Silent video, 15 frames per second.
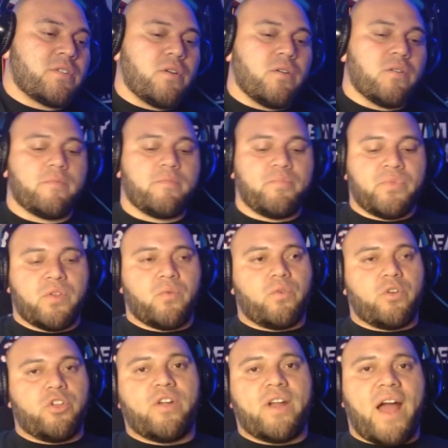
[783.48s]
So
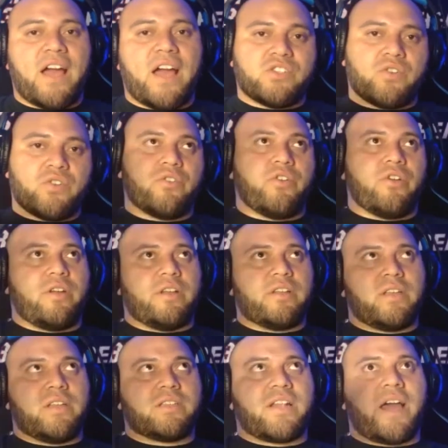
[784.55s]
when you're in high school,
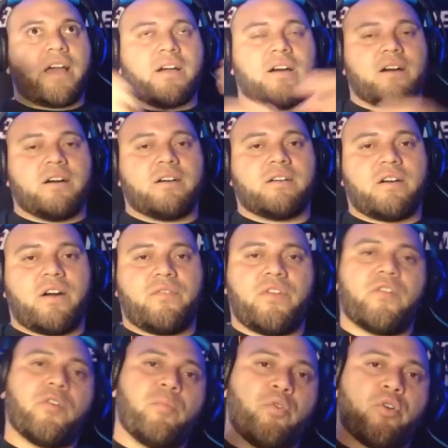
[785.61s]
it's like a have you
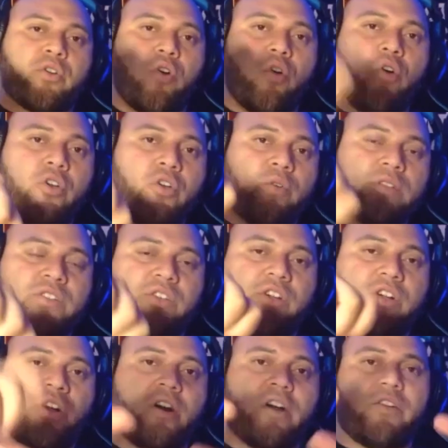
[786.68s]
ever poured oil into your
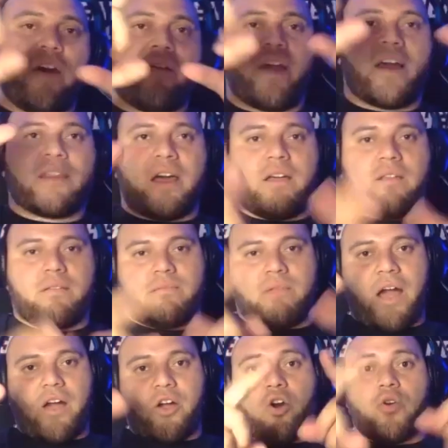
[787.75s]
car? You have like
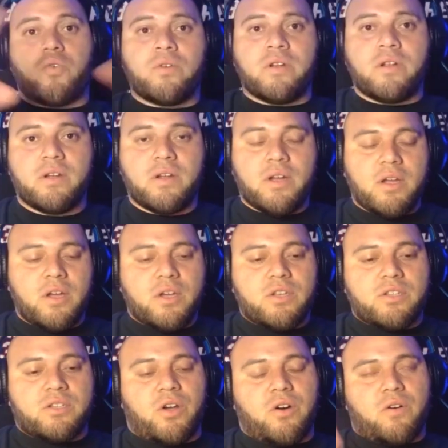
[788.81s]
that cone.
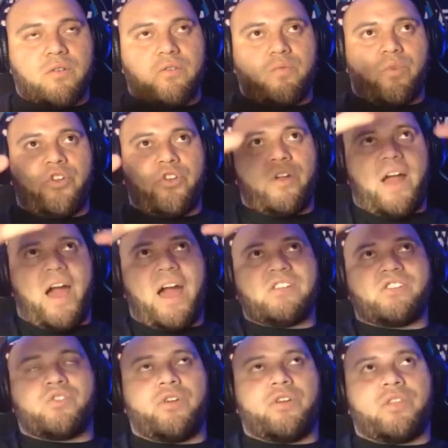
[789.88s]
So when you're in high
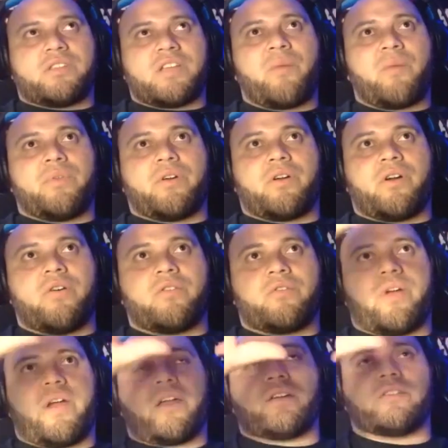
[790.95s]
school, you're the top of the cone,
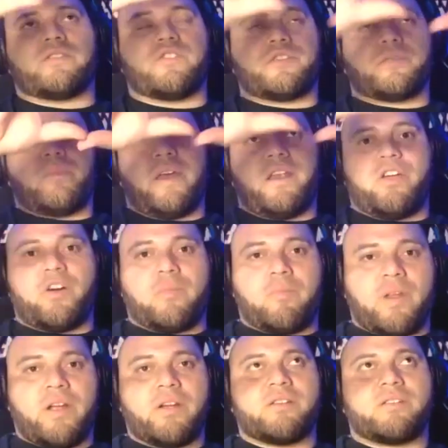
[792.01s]
right? Because there's many good
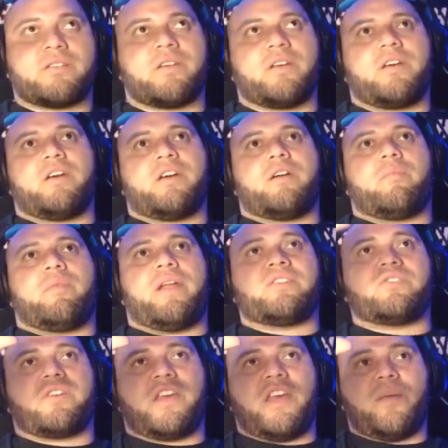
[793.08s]
players. But
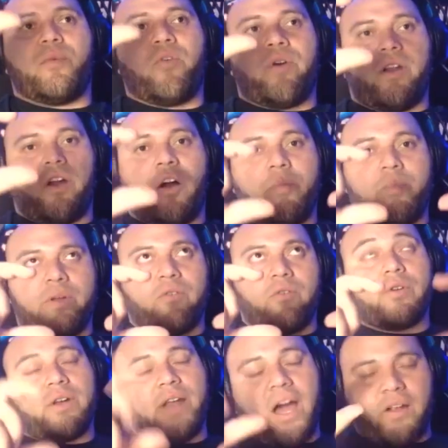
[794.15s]
as you keep going up
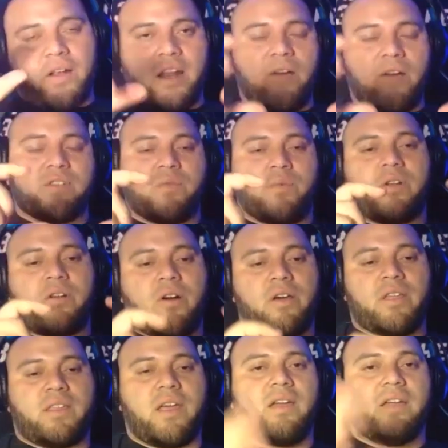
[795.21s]
or down in levels, you want to call
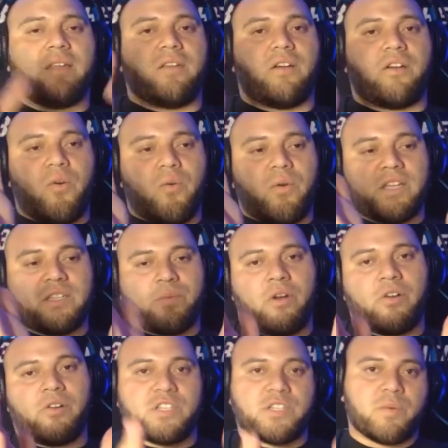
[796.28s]
it that, the cone gets
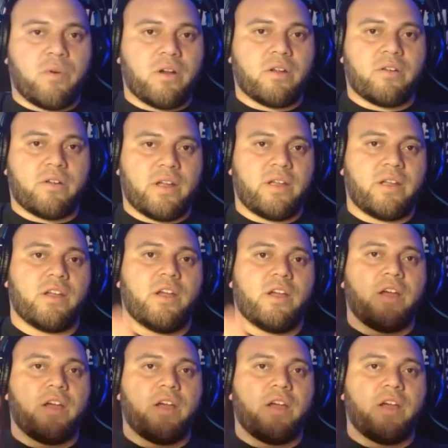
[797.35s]
smaller and smaller, right?